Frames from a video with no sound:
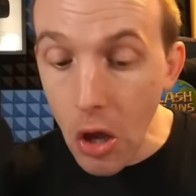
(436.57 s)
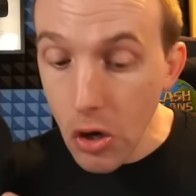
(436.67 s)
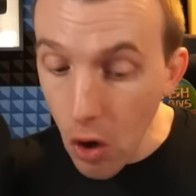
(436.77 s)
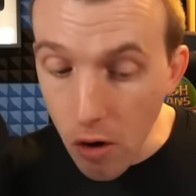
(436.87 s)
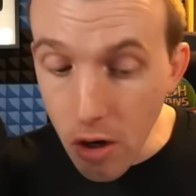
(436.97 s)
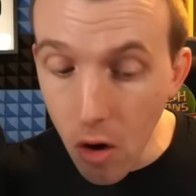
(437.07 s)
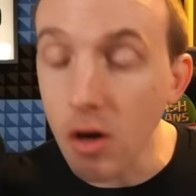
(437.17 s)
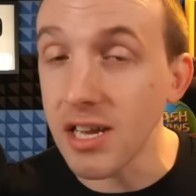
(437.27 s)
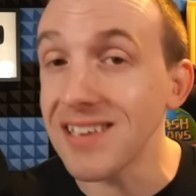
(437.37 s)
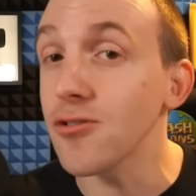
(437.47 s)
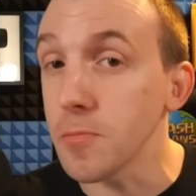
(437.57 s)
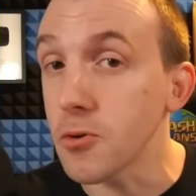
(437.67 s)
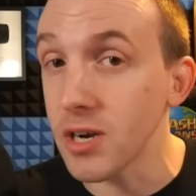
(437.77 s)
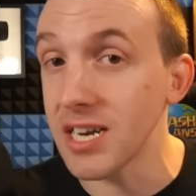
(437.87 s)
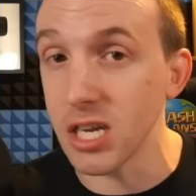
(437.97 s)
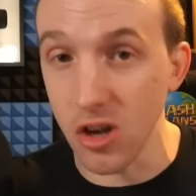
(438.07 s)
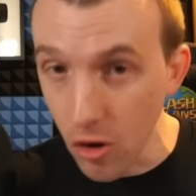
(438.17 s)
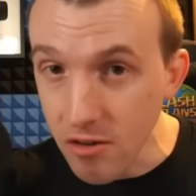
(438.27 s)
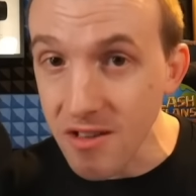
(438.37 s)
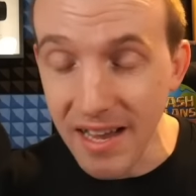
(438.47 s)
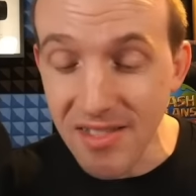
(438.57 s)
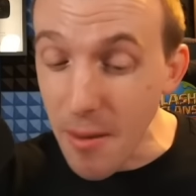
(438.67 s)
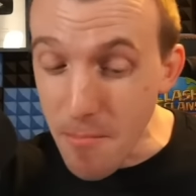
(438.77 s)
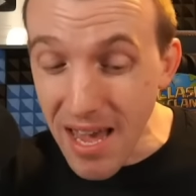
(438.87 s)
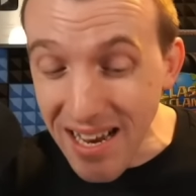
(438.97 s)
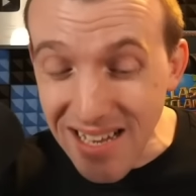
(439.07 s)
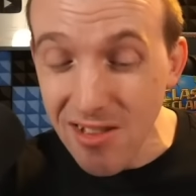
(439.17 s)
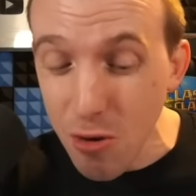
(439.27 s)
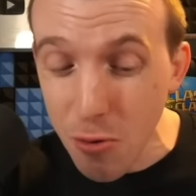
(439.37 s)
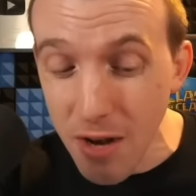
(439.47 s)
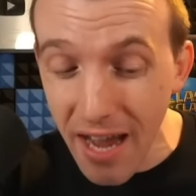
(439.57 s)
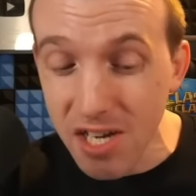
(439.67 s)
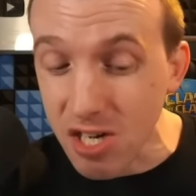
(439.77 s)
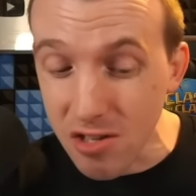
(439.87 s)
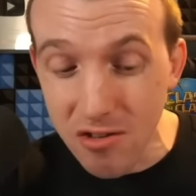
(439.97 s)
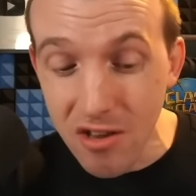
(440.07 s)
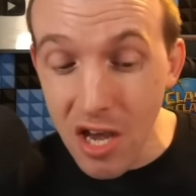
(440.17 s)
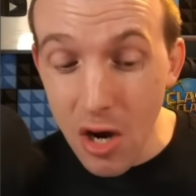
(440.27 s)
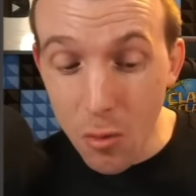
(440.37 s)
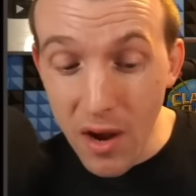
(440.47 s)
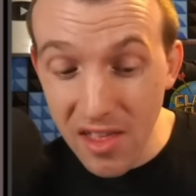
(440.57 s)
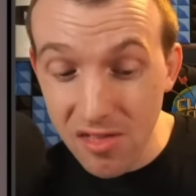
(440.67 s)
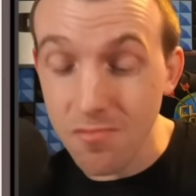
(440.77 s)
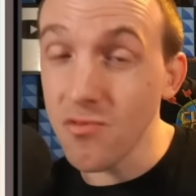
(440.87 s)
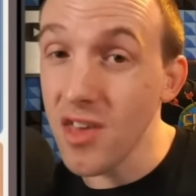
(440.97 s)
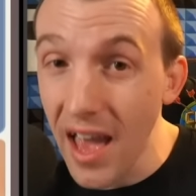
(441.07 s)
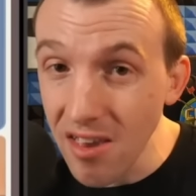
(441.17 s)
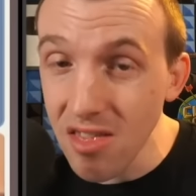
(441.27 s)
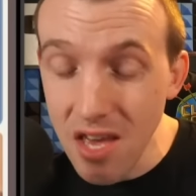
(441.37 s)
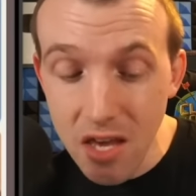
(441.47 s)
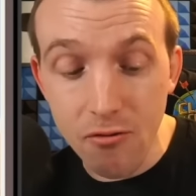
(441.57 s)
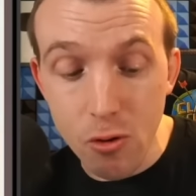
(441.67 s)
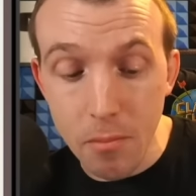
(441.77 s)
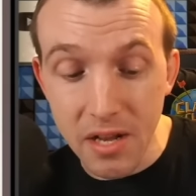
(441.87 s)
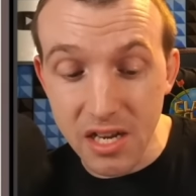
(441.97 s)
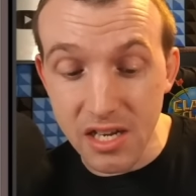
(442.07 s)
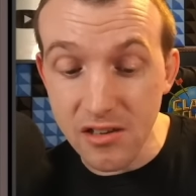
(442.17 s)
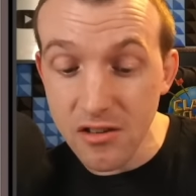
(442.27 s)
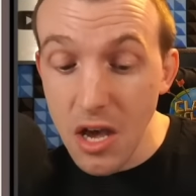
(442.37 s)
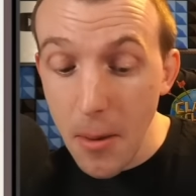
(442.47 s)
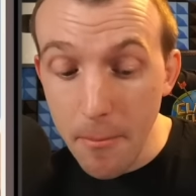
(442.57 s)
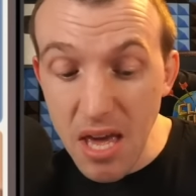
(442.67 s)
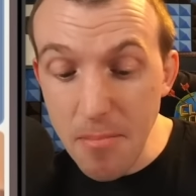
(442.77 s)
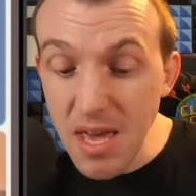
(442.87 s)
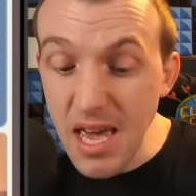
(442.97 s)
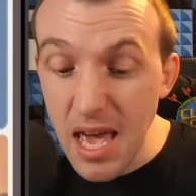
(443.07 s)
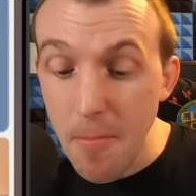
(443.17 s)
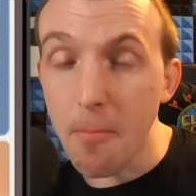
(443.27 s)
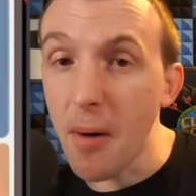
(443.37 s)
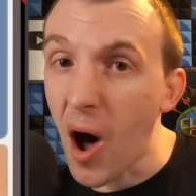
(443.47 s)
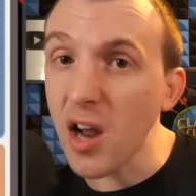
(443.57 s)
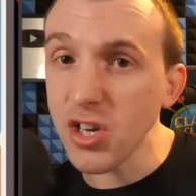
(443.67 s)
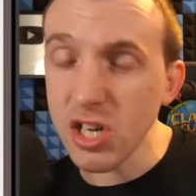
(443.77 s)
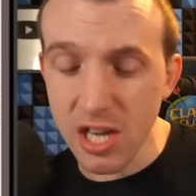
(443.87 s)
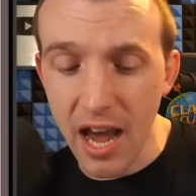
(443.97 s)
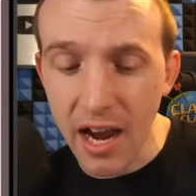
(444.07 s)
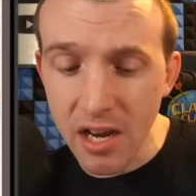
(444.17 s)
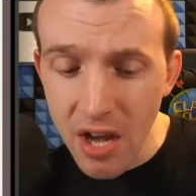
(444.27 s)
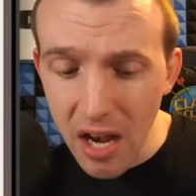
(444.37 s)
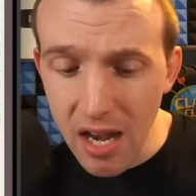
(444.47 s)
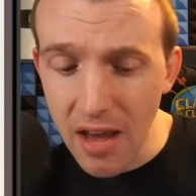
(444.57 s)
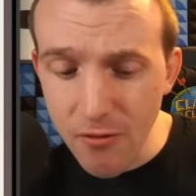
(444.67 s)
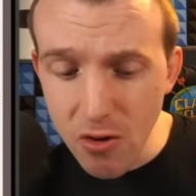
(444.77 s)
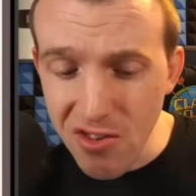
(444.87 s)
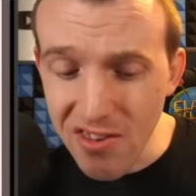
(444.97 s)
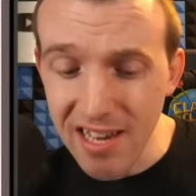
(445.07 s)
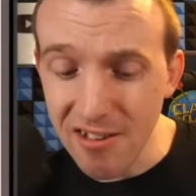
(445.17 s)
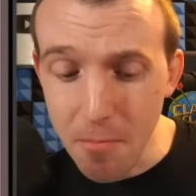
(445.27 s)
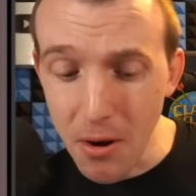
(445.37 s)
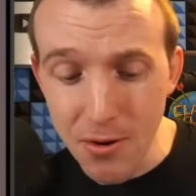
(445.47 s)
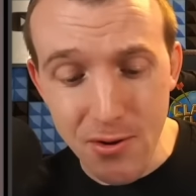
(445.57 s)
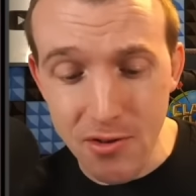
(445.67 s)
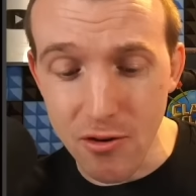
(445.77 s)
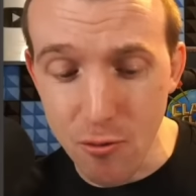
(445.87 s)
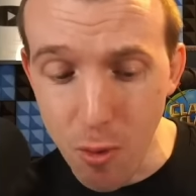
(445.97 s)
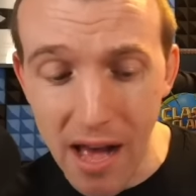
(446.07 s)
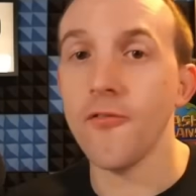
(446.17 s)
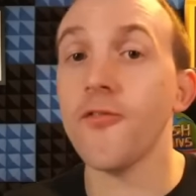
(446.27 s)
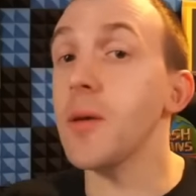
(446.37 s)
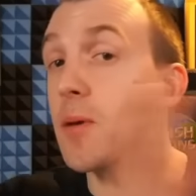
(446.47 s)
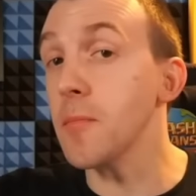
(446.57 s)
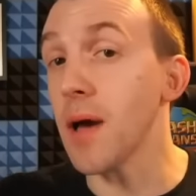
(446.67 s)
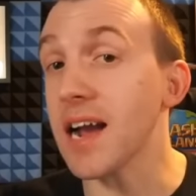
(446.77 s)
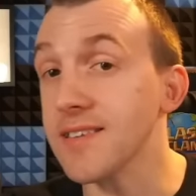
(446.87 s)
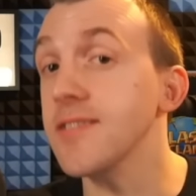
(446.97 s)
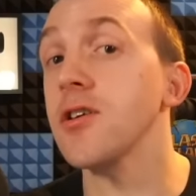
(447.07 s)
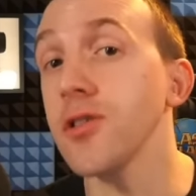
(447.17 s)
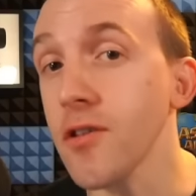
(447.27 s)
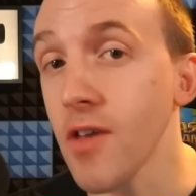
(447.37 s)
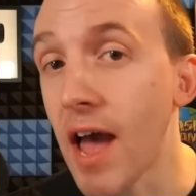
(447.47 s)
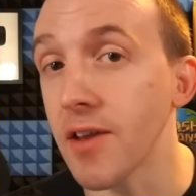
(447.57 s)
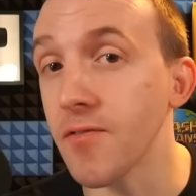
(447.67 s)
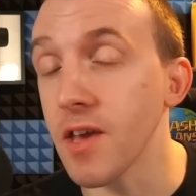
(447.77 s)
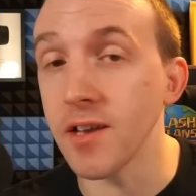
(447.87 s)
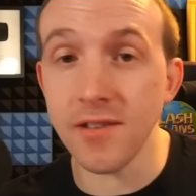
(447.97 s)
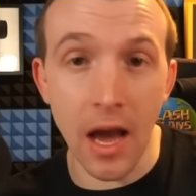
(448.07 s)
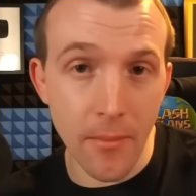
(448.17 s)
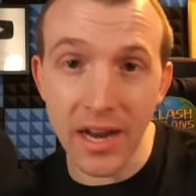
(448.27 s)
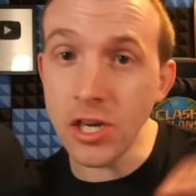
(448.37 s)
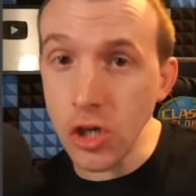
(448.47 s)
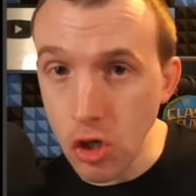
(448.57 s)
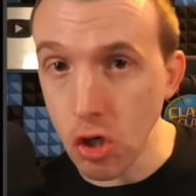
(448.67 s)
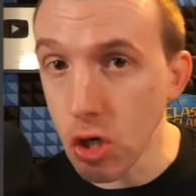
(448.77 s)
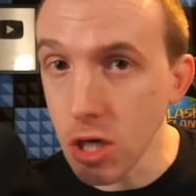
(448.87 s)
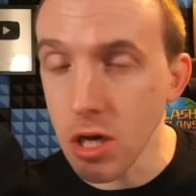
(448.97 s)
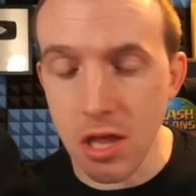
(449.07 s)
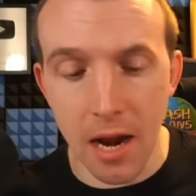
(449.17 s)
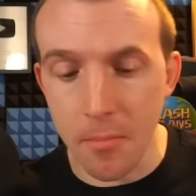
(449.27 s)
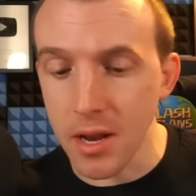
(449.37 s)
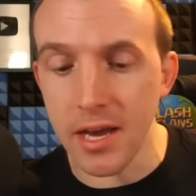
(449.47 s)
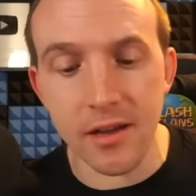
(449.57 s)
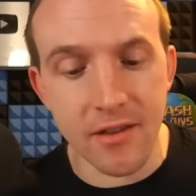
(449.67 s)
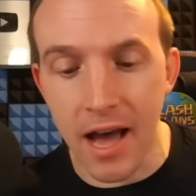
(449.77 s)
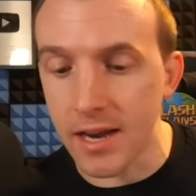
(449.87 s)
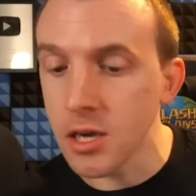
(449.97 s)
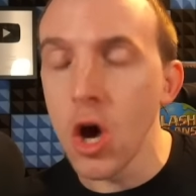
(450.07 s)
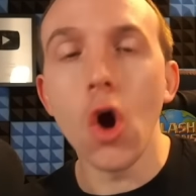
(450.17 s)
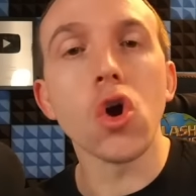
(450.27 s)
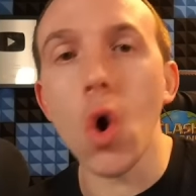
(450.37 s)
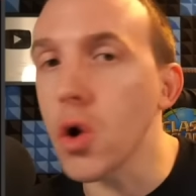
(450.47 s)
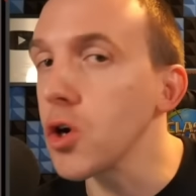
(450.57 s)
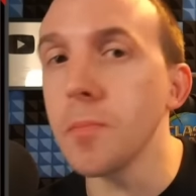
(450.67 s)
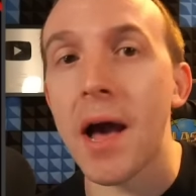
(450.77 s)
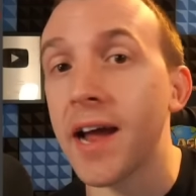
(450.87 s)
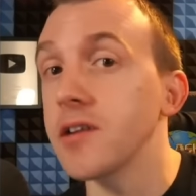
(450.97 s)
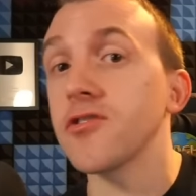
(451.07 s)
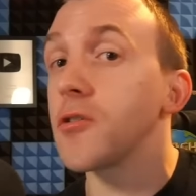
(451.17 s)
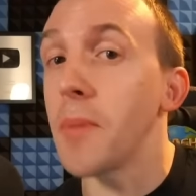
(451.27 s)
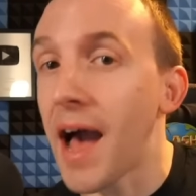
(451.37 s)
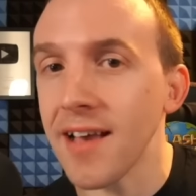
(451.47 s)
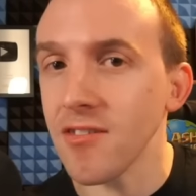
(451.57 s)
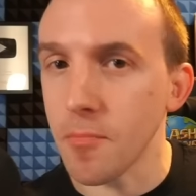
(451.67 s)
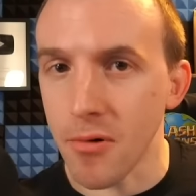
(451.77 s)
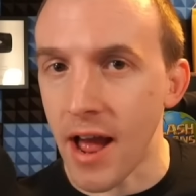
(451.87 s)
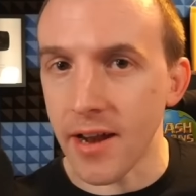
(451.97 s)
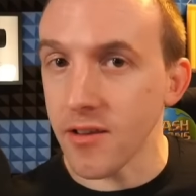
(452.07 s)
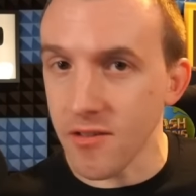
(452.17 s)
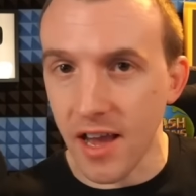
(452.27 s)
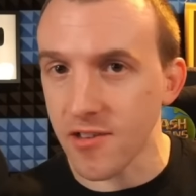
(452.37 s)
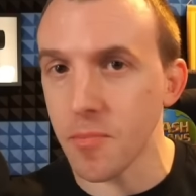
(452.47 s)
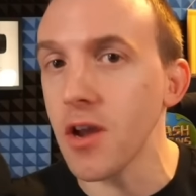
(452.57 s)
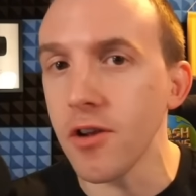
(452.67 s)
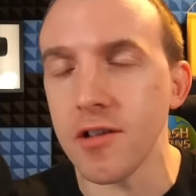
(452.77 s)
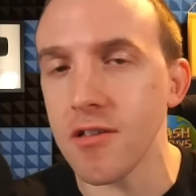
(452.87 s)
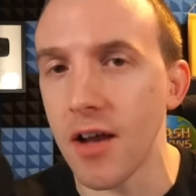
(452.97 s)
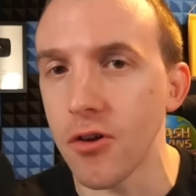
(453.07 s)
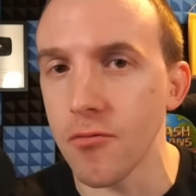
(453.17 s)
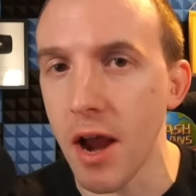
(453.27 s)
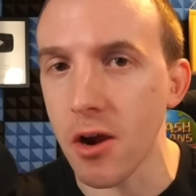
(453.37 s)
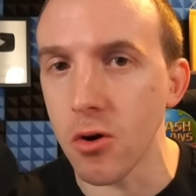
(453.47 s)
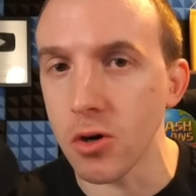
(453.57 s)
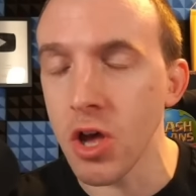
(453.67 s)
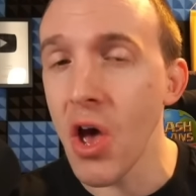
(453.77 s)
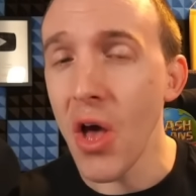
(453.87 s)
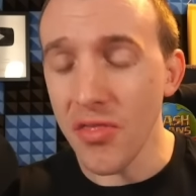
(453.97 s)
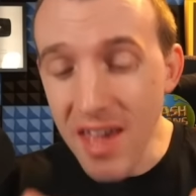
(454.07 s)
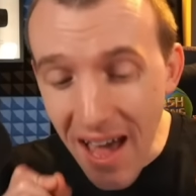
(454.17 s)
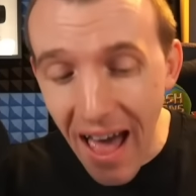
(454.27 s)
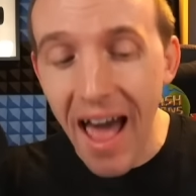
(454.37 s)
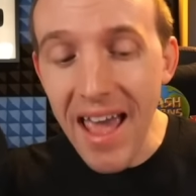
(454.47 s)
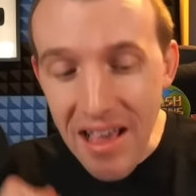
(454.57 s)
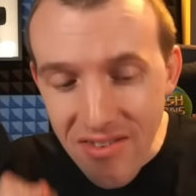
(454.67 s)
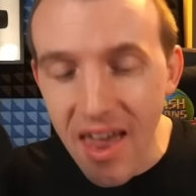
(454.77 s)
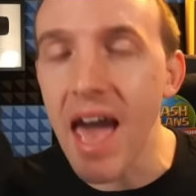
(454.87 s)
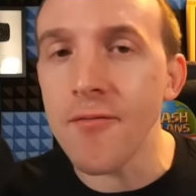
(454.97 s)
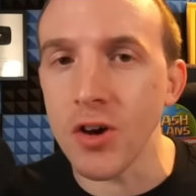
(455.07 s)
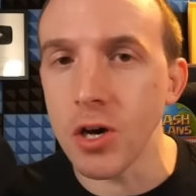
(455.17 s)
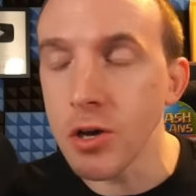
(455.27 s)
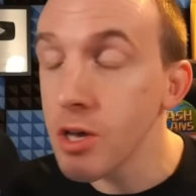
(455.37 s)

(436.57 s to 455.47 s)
Not a lot is upgraded. Looks like they made it to Legends with, yes, the hero abilities, maybe a barch attack, level 6 balloons as well. Flipping back to the other side of things, I mentioned earlier that players had caught up and surpassed Brandon's experience level record. The highest ever